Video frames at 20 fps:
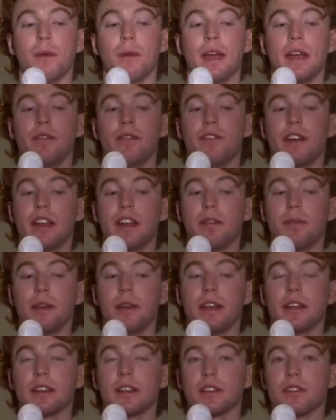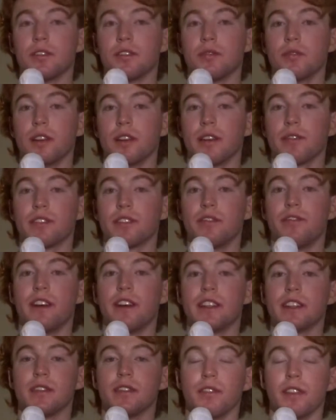Vanderbeek doesn't do enough
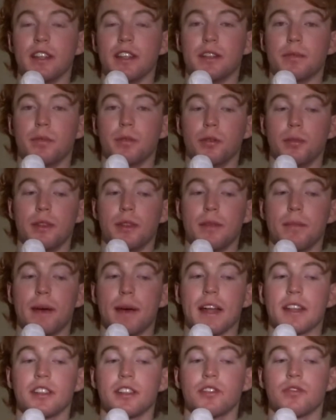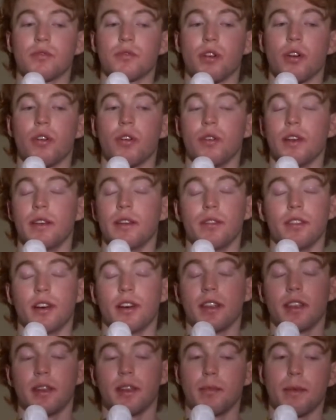defensively to put him in the Matic role, even though I
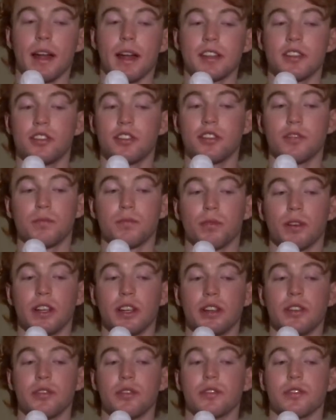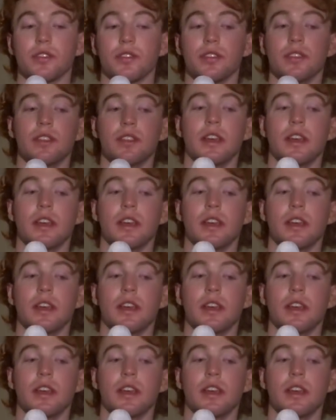think Matic is pretty useless.